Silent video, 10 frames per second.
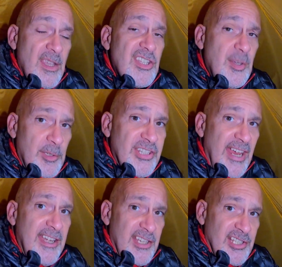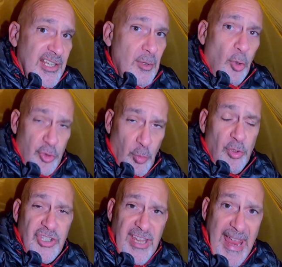Simultaneously, or
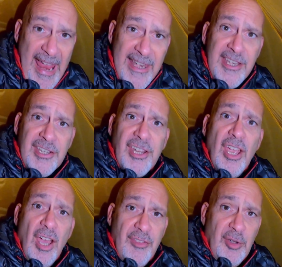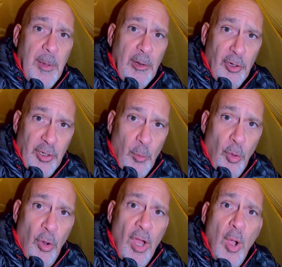towards the end of the Napoleonic
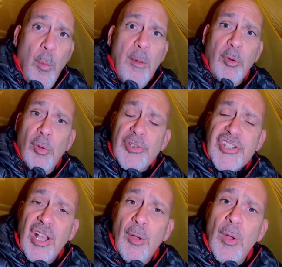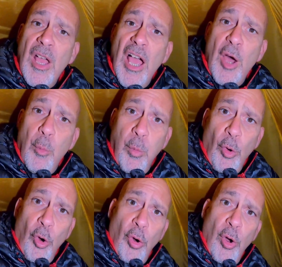War, we were also at
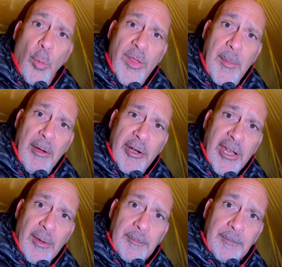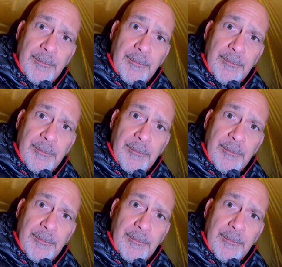war with America.